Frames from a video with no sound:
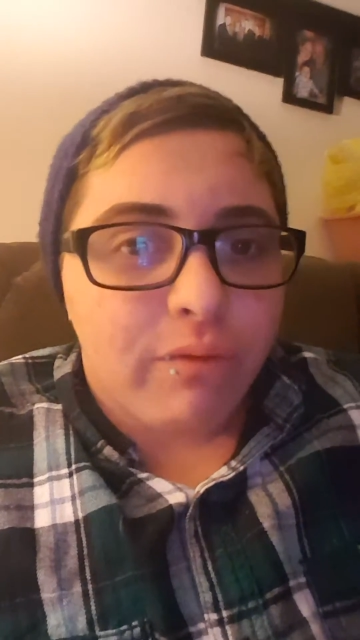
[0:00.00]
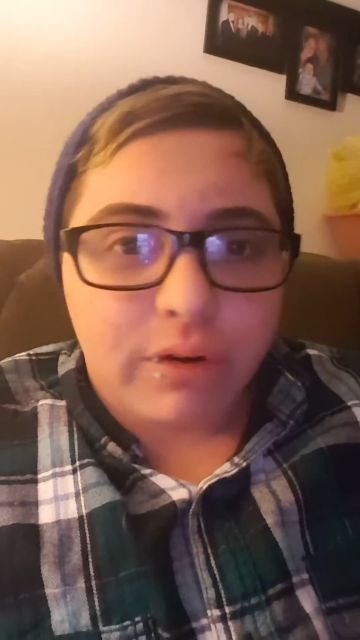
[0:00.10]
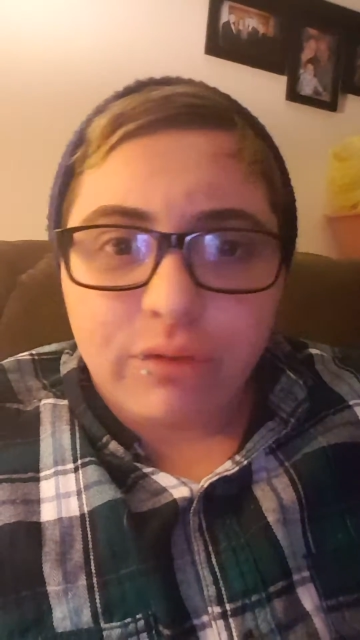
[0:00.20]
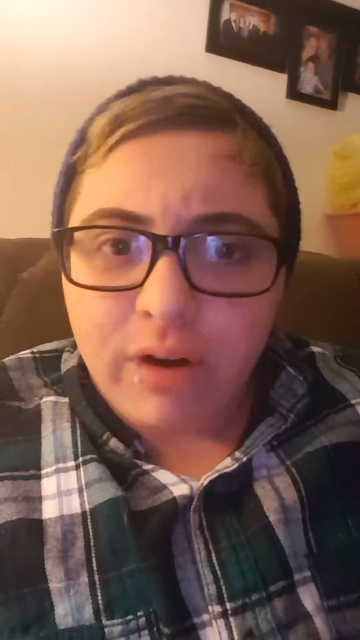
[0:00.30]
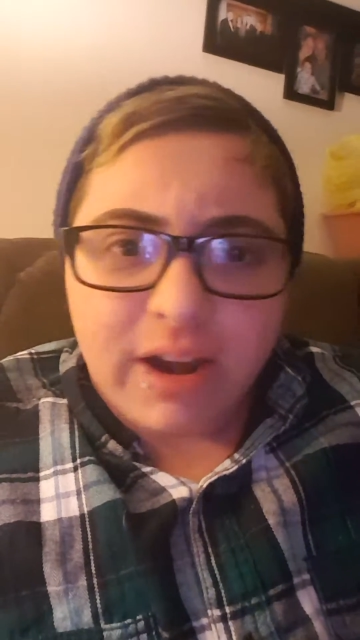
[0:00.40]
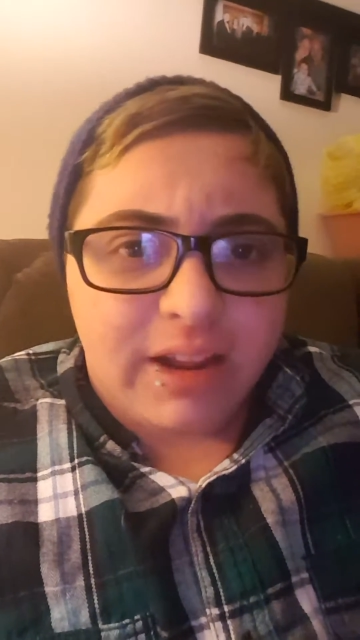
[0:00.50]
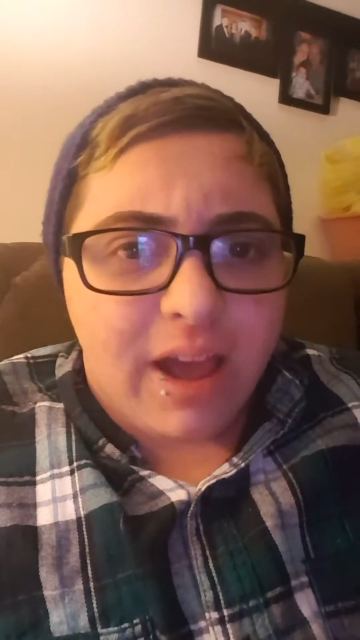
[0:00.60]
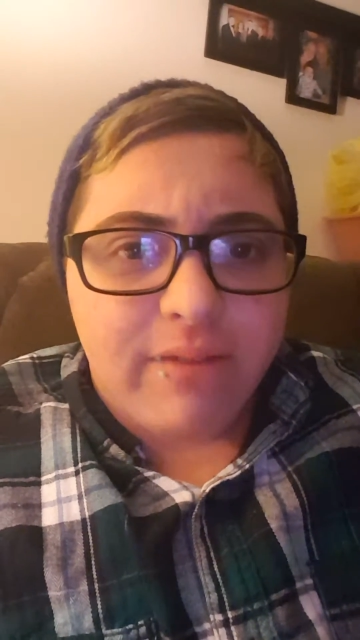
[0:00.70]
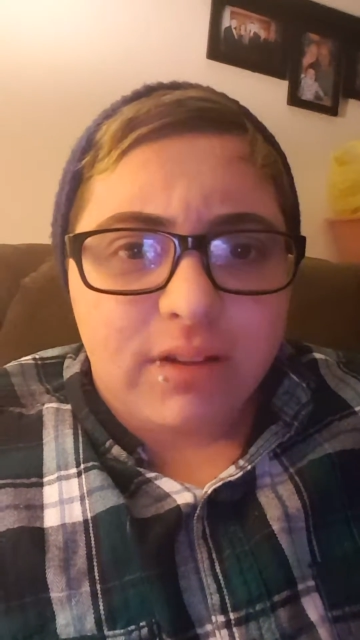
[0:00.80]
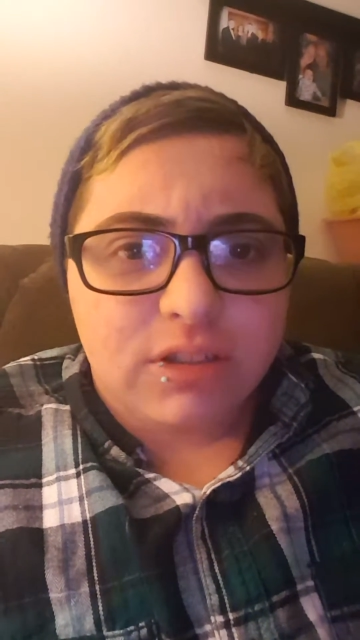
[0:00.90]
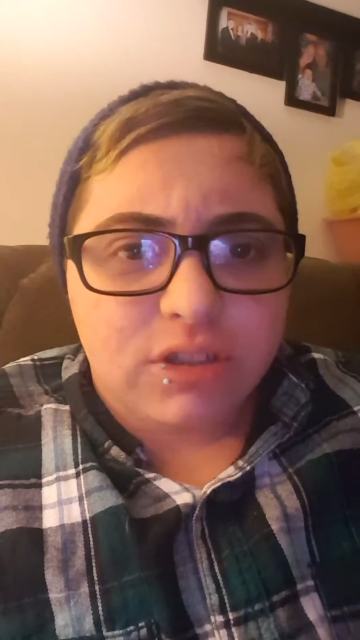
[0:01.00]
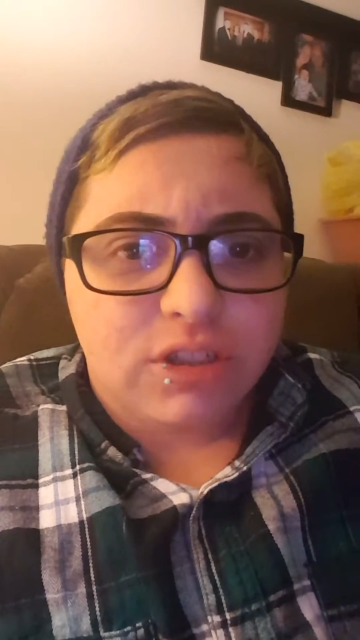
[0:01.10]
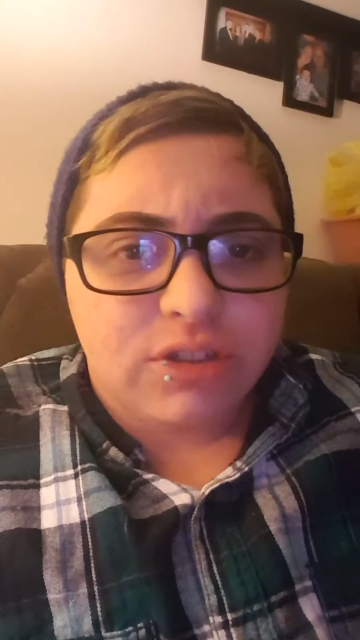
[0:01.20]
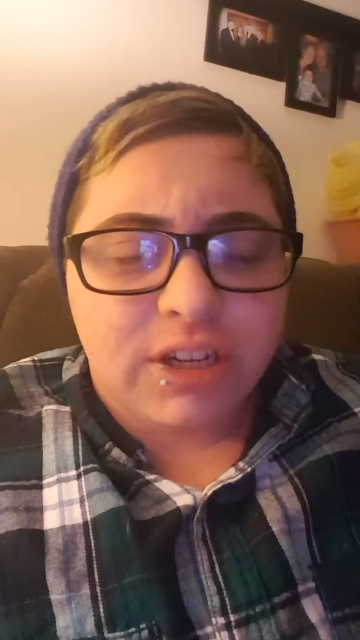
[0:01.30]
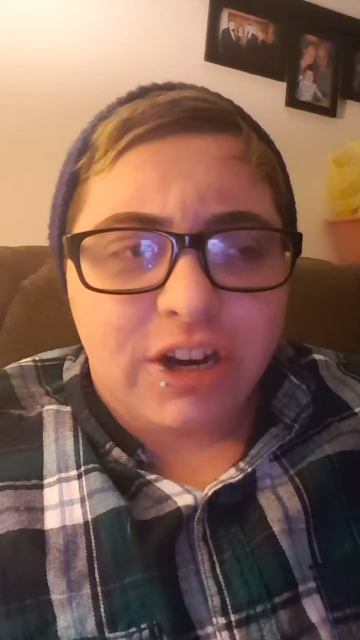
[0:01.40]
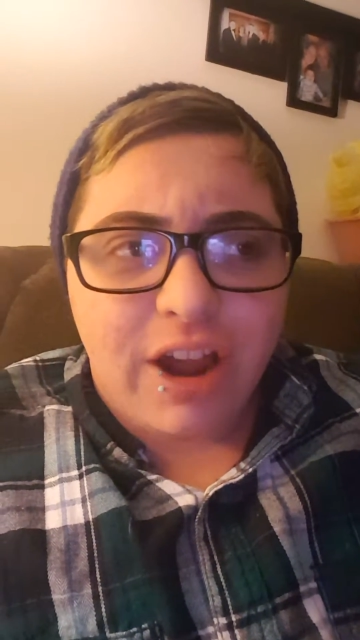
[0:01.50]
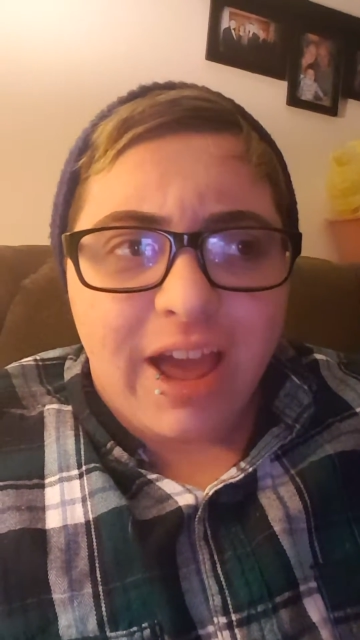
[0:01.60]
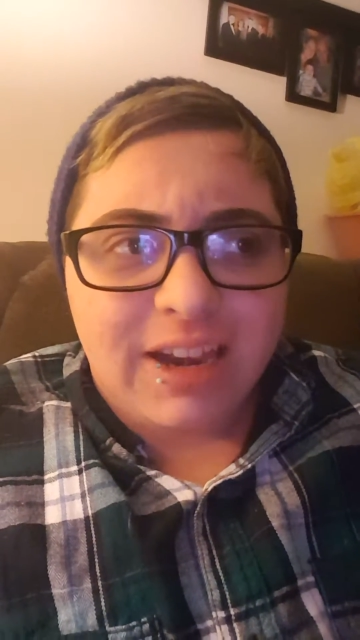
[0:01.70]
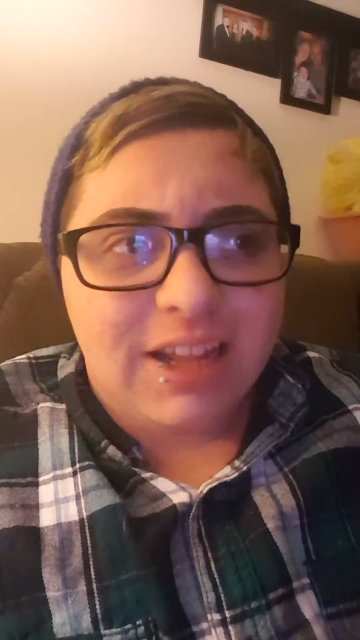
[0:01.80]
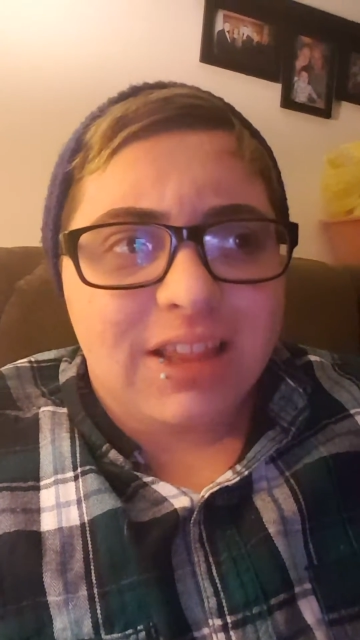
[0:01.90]
regretting having surgery or
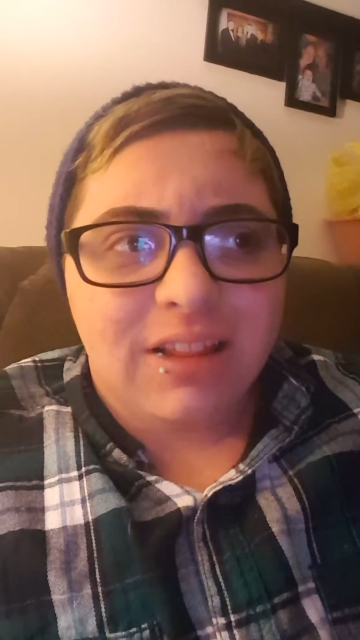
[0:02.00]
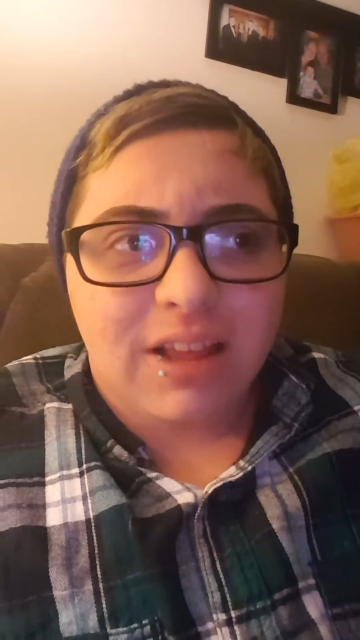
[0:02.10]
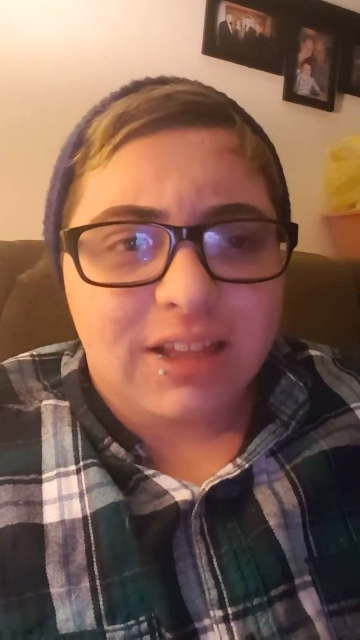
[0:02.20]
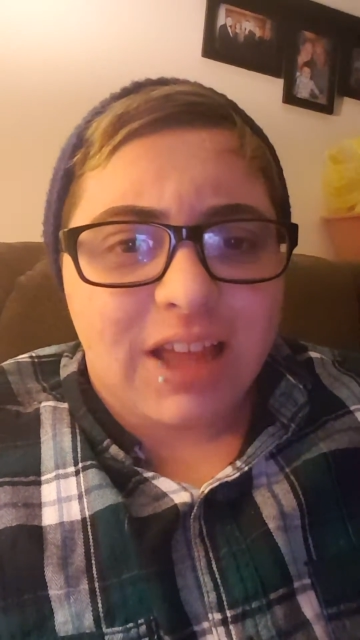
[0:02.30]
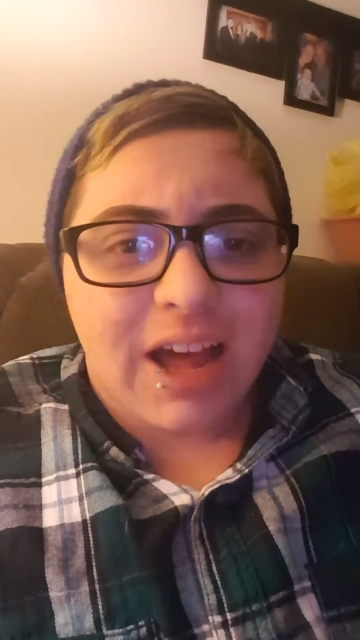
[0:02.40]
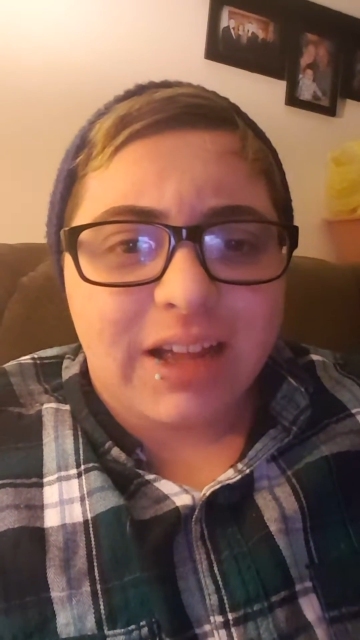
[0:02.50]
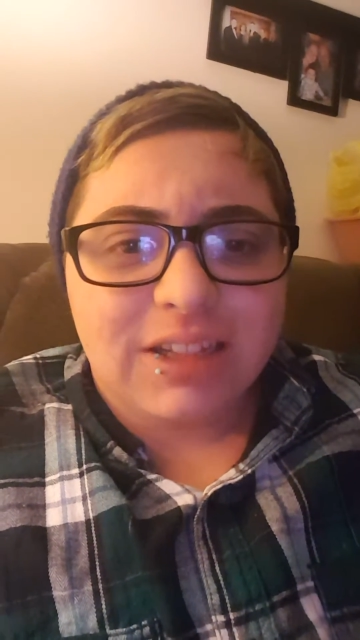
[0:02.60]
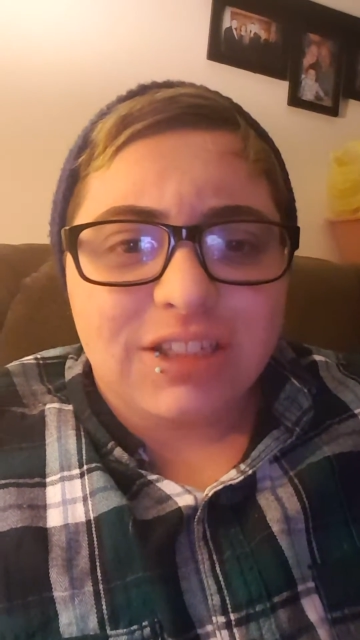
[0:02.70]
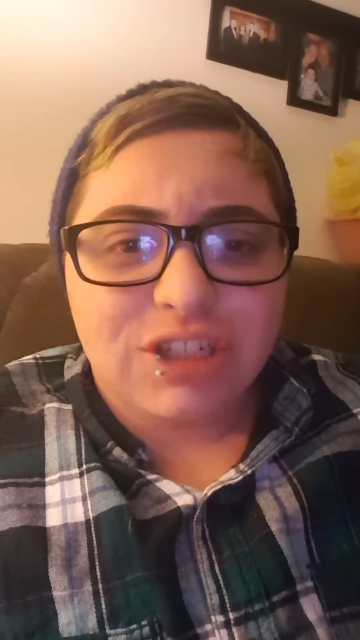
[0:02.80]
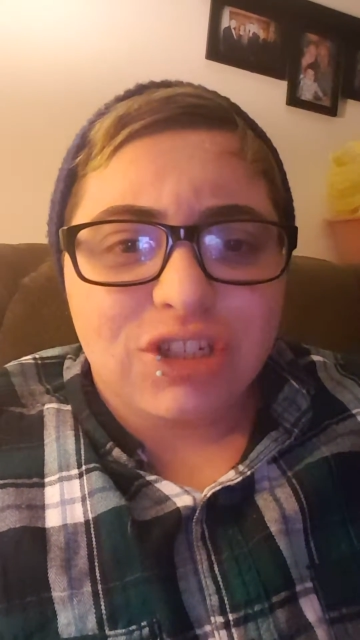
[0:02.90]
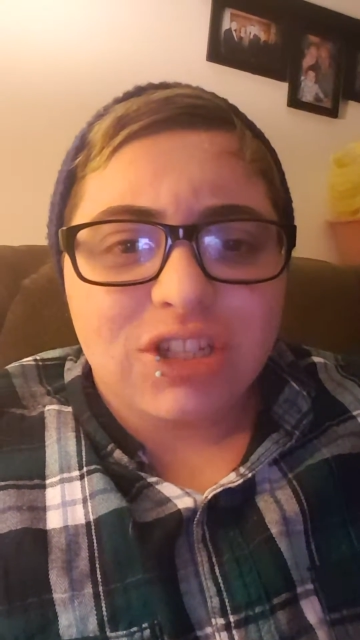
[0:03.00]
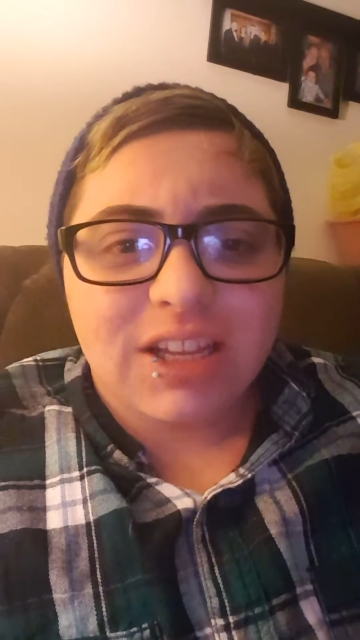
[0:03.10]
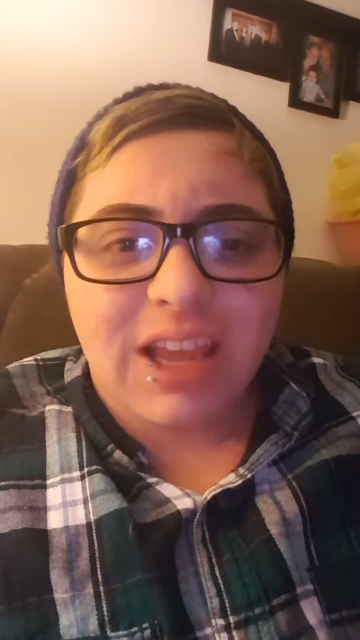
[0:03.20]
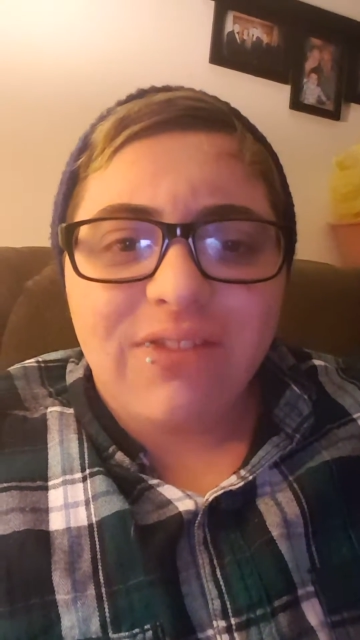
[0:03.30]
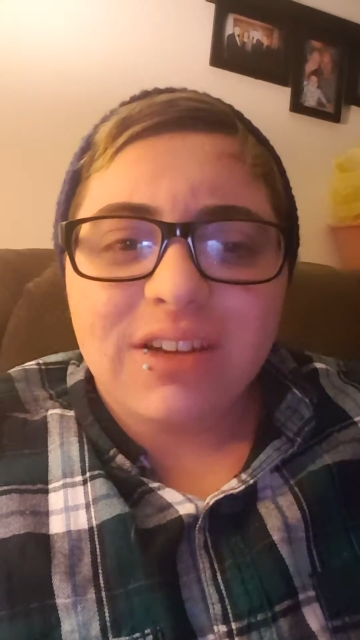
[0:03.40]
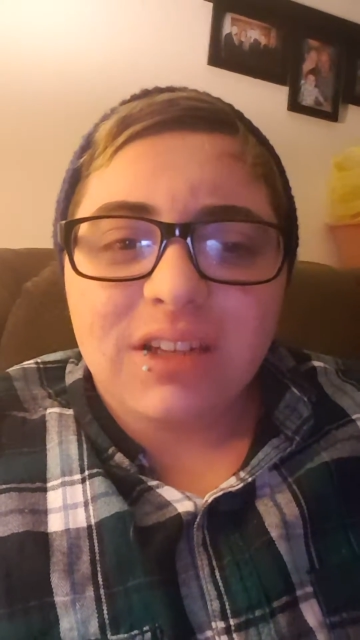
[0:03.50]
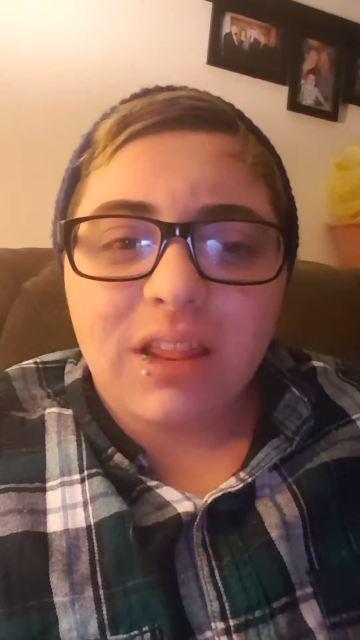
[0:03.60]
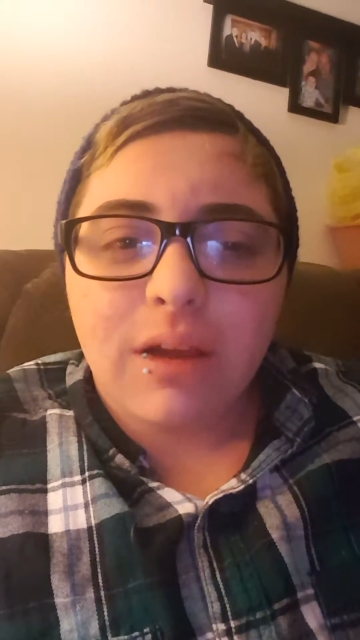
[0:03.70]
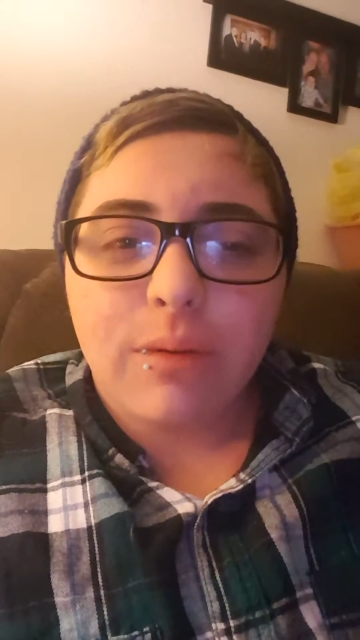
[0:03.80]
anything like that. It's just like even dealing